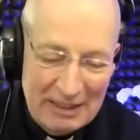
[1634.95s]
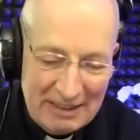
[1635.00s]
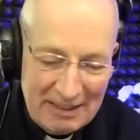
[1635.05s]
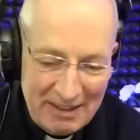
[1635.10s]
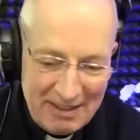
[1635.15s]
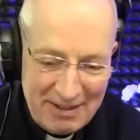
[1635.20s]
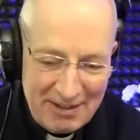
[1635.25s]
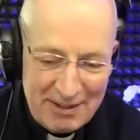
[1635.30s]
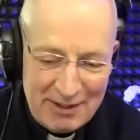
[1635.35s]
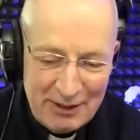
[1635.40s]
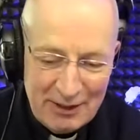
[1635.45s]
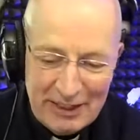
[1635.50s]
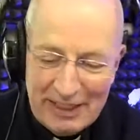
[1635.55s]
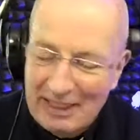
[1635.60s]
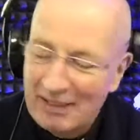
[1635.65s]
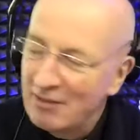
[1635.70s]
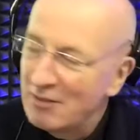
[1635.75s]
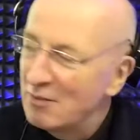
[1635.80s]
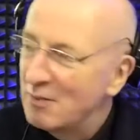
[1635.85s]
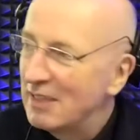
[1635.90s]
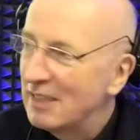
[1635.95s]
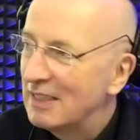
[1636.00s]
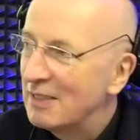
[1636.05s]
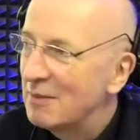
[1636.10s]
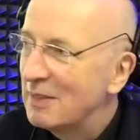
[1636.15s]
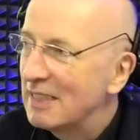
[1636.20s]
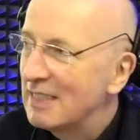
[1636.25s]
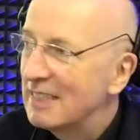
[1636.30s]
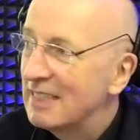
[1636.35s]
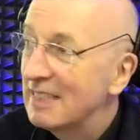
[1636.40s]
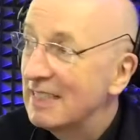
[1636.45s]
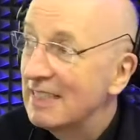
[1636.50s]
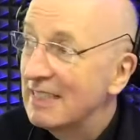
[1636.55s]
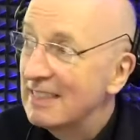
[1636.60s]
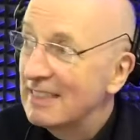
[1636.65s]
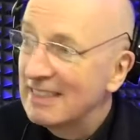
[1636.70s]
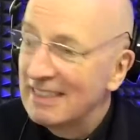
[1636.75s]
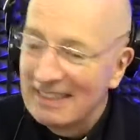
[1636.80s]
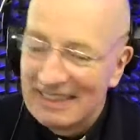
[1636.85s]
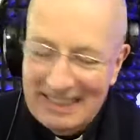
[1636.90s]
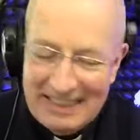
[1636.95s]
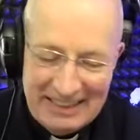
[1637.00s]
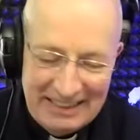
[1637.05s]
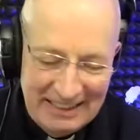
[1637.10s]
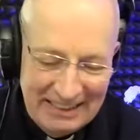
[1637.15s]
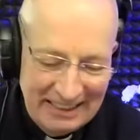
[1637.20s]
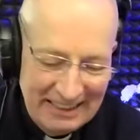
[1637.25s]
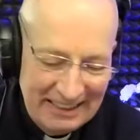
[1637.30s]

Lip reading: Connor is looking after me at the mixing desk again,